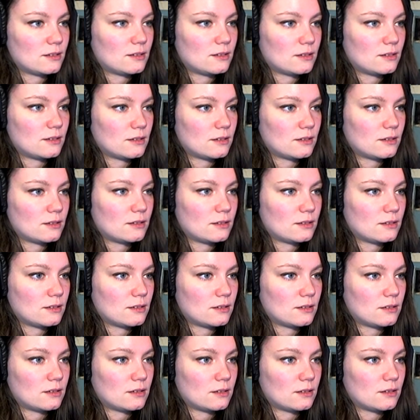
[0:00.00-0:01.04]

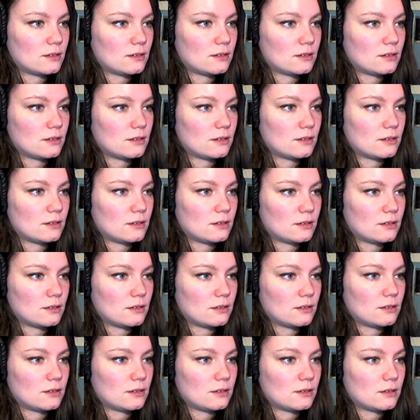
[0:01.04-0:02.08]

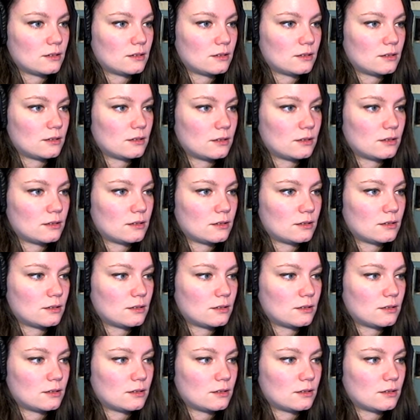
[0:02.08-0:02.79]
(no one is talking)